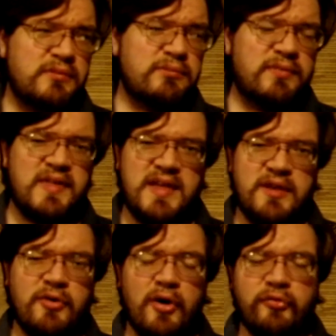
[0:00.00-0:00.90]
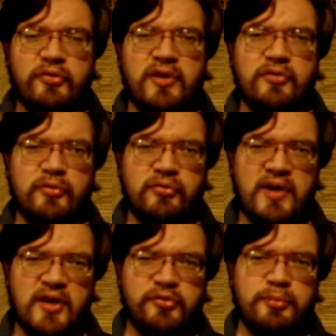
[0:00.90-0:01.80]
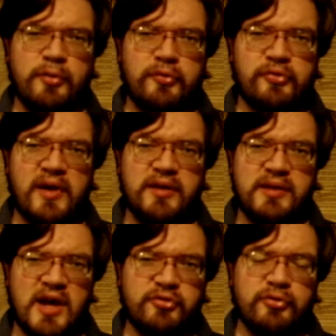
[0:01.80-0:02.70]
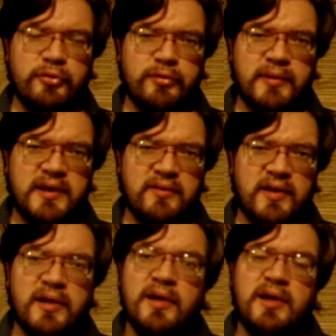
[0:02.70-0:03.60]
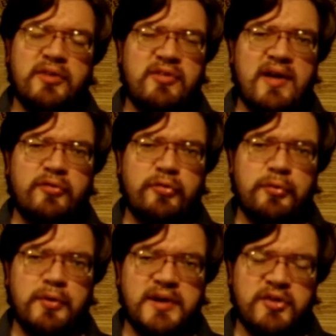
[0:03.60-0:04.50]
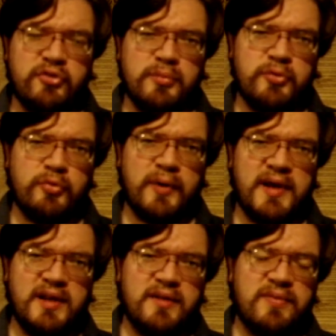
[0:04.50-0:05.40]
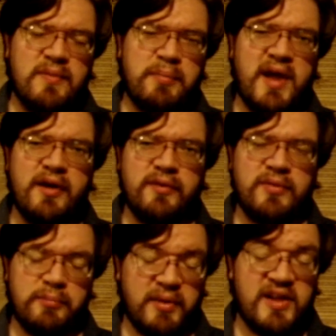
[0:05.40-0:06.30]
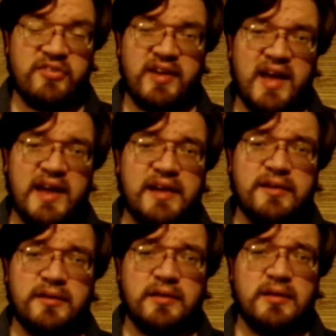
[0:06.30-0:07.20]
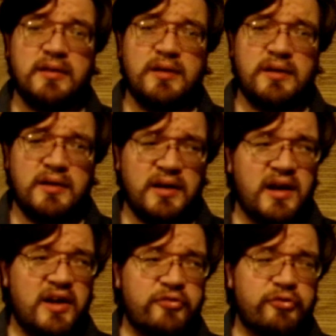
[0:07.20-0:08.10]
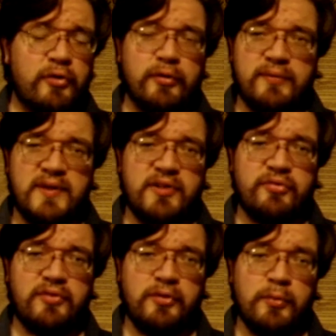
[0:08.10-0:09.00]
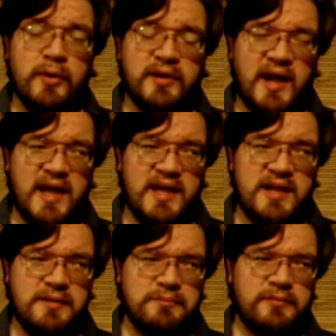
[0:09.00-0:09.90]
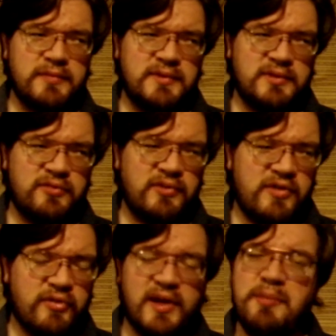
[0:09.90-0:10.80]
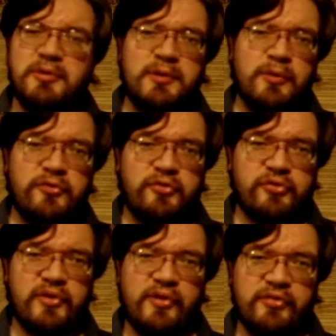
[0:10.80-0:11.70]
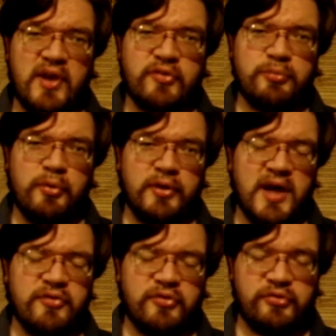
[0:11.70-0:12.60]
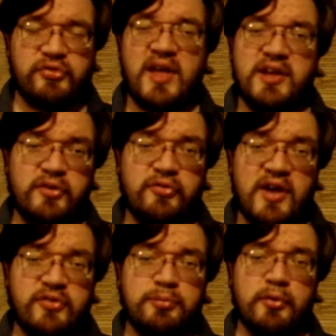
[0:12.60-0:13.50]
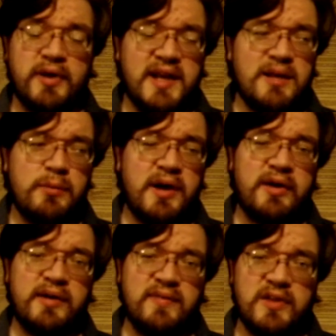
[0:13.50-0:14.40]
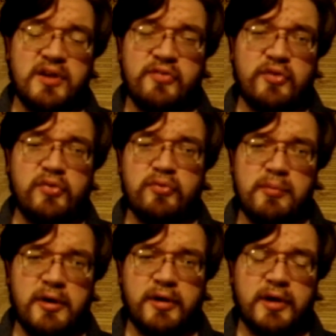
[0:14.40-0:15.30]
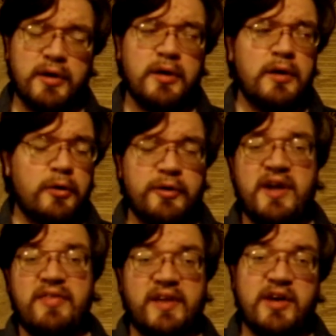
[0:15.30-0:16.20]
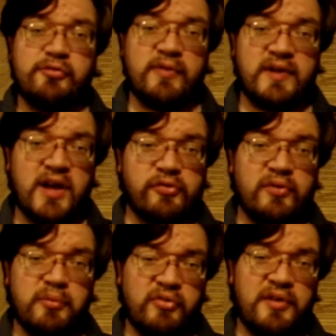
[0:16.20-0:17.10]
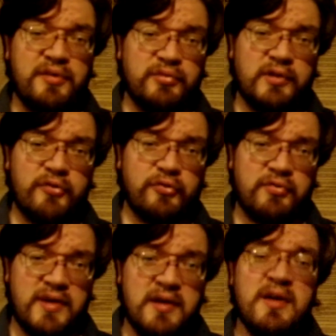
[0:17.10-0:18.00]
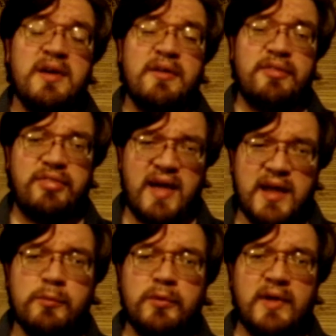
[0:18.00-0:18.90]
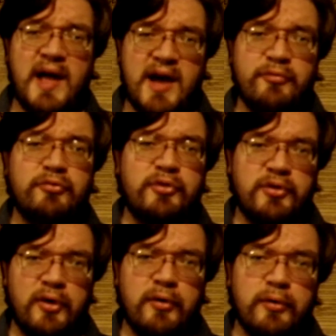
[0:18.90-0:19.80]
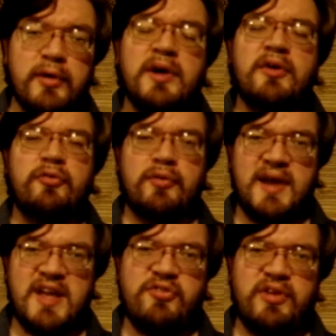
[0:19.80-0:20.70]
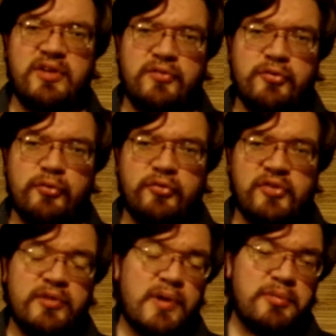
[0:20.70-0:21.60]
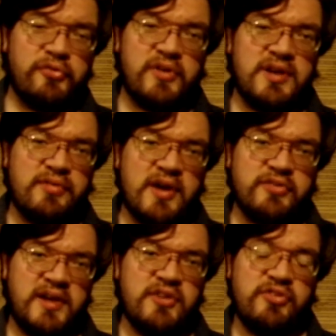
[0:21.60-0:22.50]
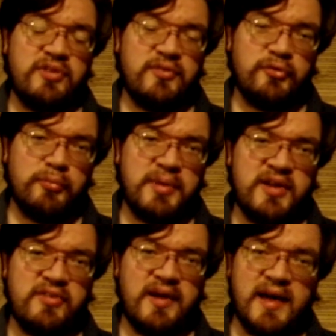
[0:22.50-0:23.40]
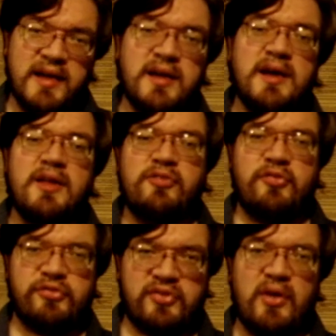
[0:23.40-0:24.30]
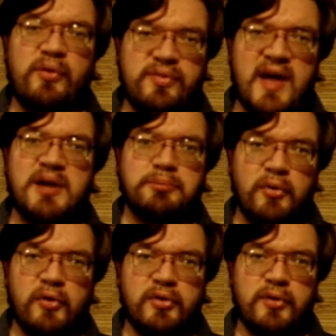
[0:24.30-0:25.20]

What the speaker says: the content of textbooks and national curricula down to an issue between the PTA. So that if you want if a company wants to sell a textbook as a standard textbook anywhere in the United States of America or any other country that has libertarian philosophy, they will have to go to each individual, send a representative out to each individual PTA to sell that book.